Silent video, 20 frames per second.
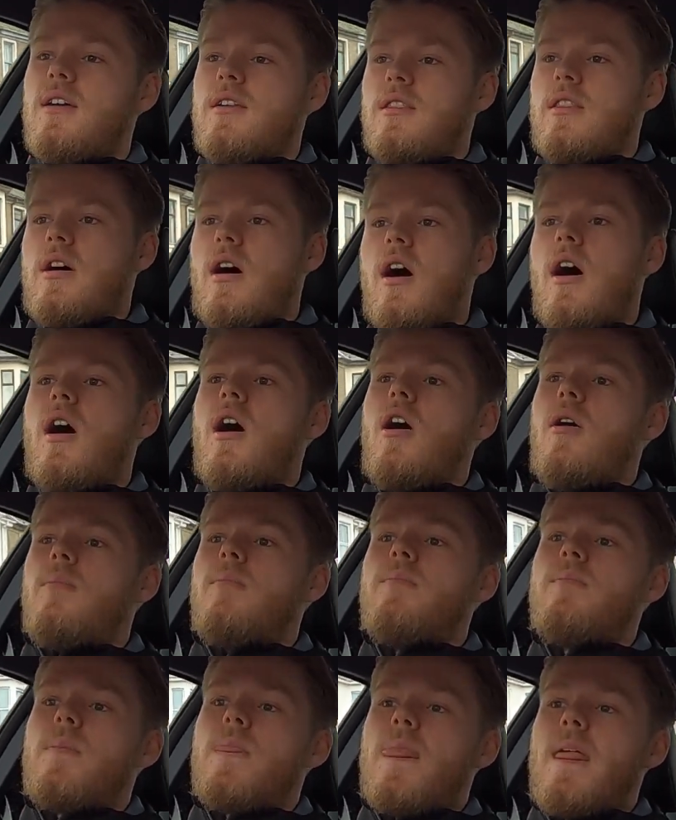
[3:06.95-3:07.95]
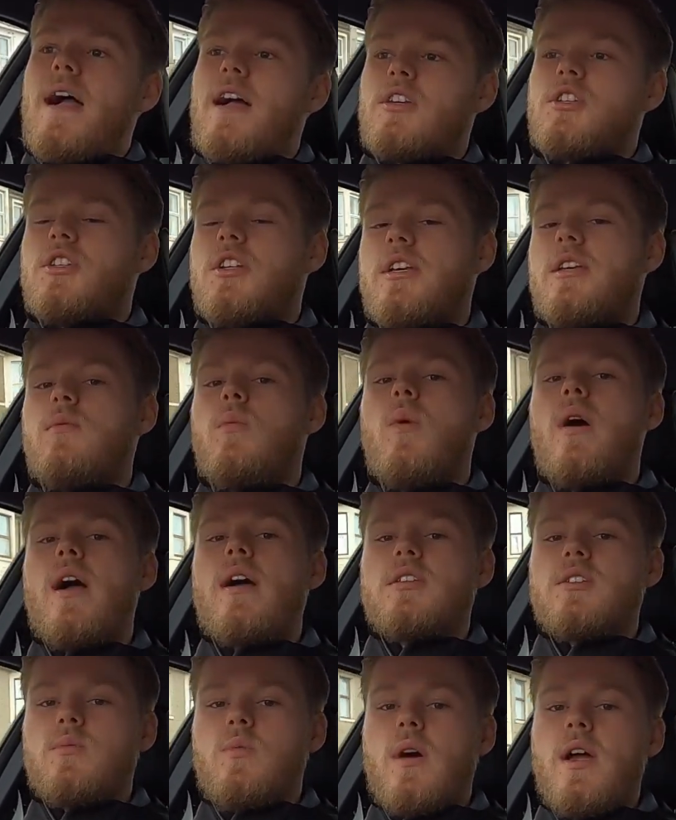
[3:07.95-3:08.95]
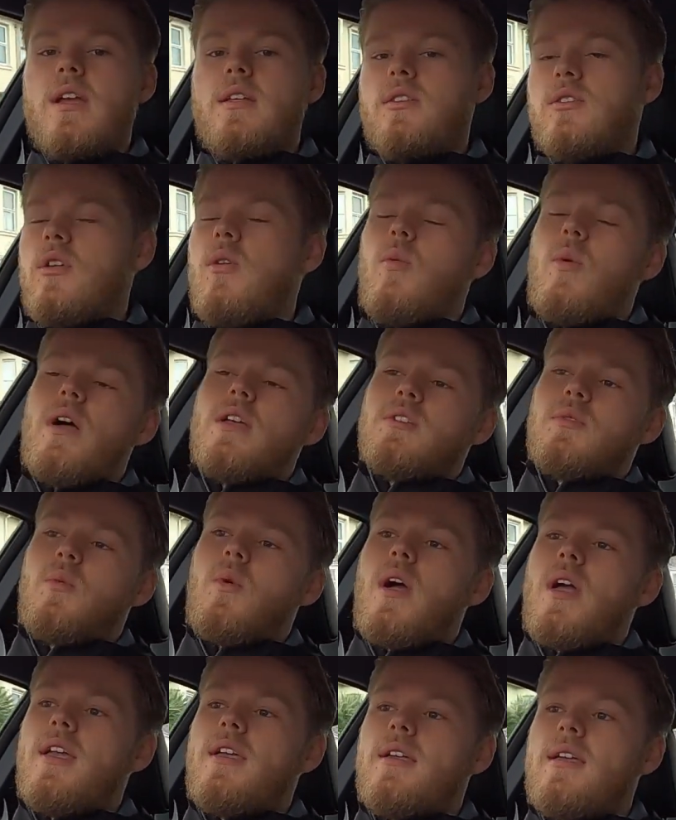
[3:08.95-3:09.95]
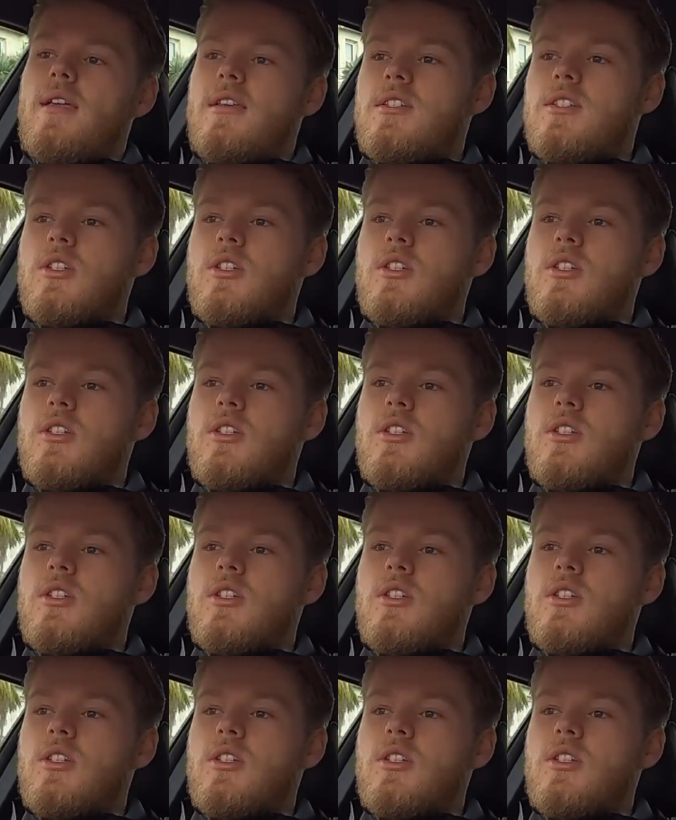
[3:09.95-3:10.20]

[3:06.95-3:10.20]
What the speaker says: the arm actually it